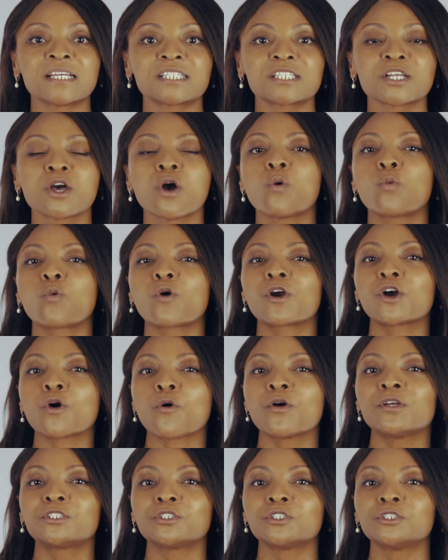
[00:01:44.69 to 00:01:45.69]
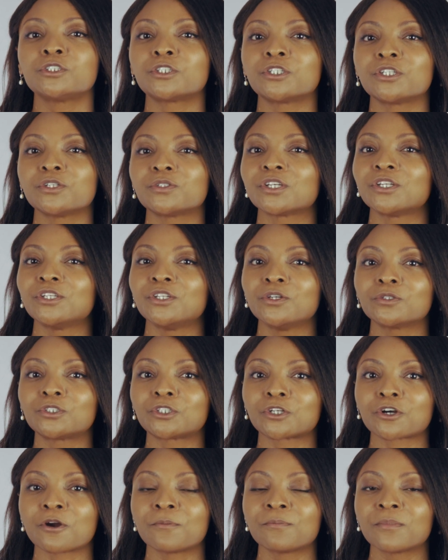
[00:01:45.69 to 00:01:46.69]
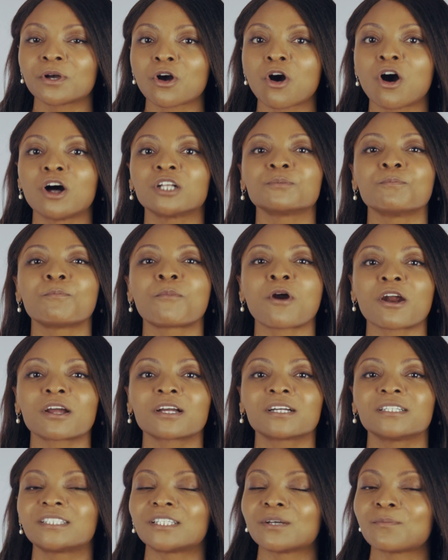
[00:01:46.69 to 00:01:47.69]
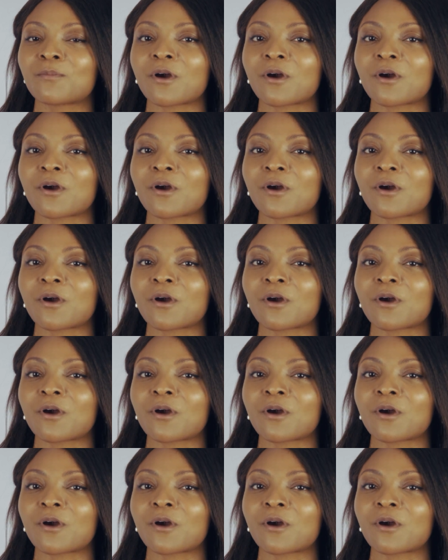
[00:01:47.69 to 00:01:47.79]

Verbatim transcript: this, we're going to introduce a new term called mark to